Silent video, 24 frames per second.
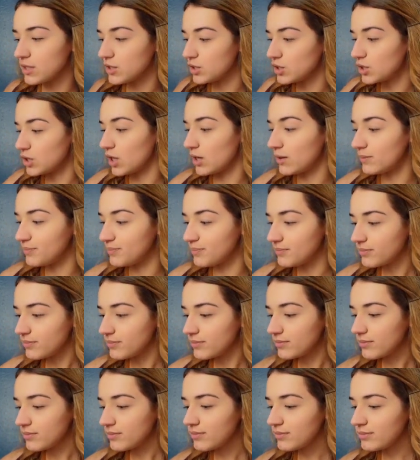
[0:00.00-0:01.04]
So
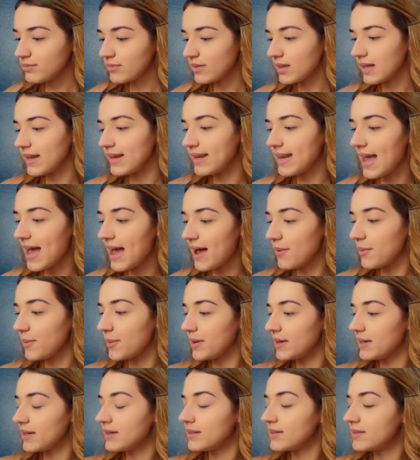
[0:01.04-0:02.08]
now
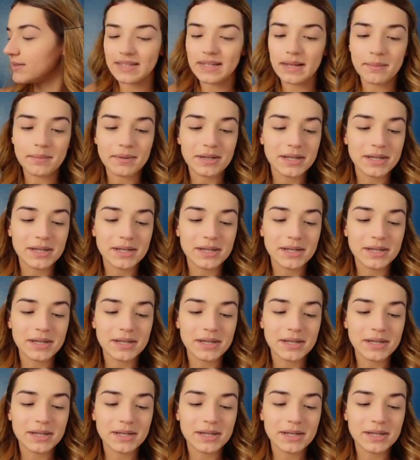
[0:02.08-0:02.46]
I'm